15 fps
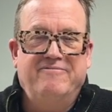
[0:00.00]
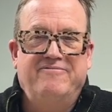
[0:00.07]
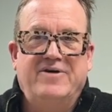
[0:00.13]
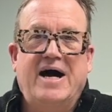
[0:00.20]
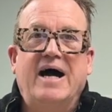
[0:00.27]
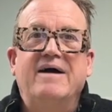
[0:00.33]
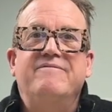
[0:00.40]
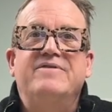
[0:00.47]

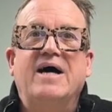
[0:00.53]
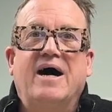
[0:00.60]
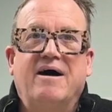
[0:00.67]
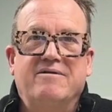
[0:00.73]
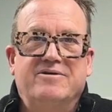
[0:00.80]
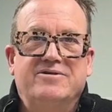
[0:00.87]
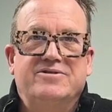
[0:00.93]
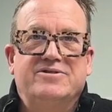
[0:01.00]

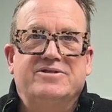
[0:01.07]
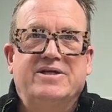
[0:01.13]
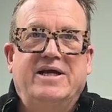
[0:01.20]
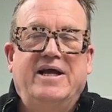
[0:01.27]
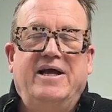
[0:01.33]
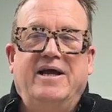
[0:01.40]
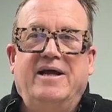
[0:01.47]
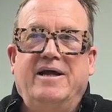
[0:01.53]
$5,
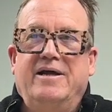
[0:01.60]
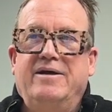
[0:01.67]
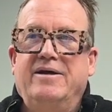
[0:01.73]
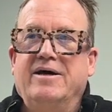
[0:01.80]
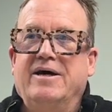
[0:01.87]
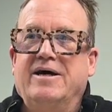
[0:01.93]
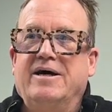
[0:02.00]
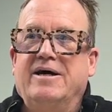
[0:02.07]
and